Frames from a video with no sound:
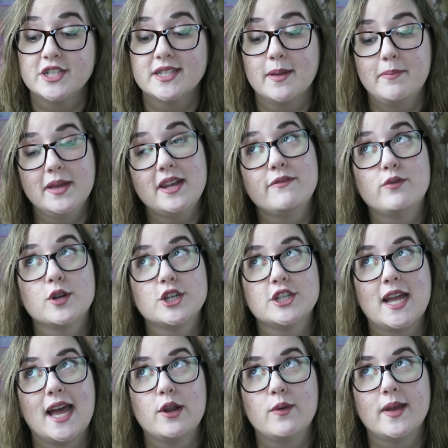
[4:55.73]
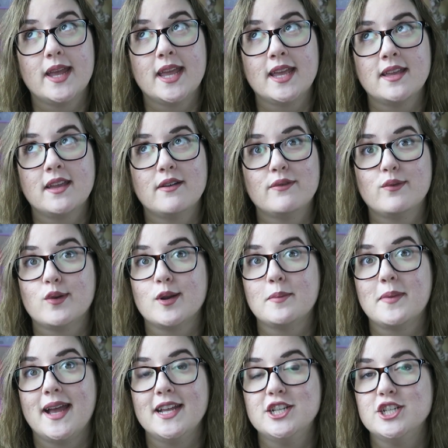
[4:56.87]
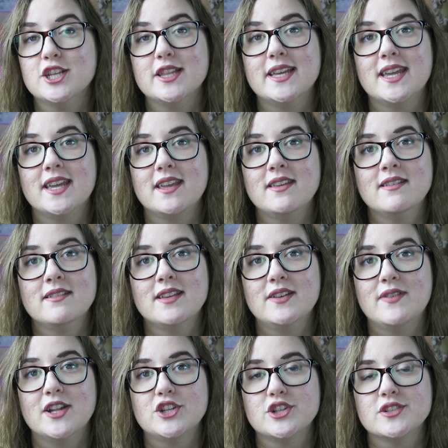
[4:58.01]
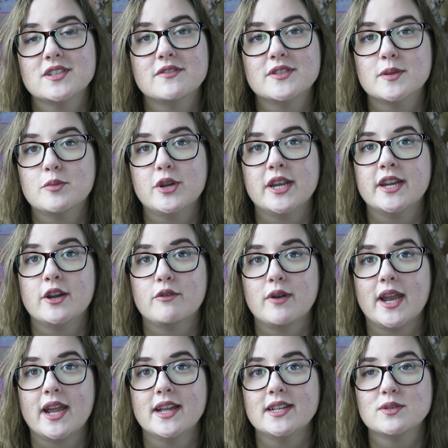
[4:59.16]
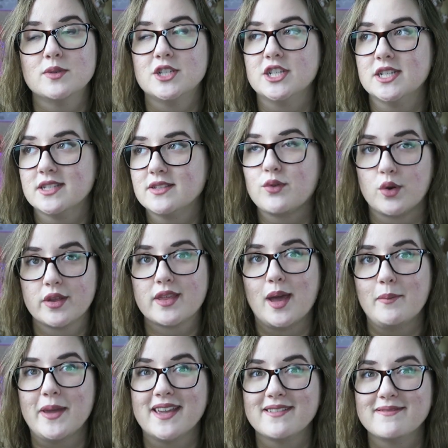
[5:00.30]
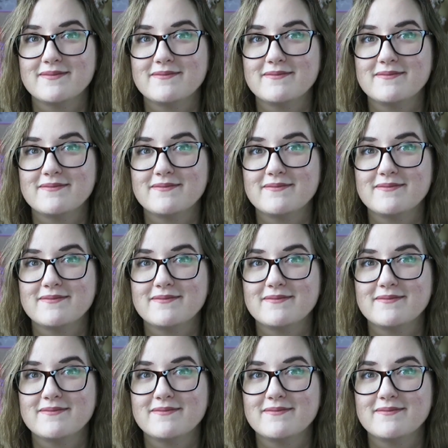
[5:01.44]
which is a bit of foreshadowing for my chilling Adventures of Sabrina rant, which is forthcoming.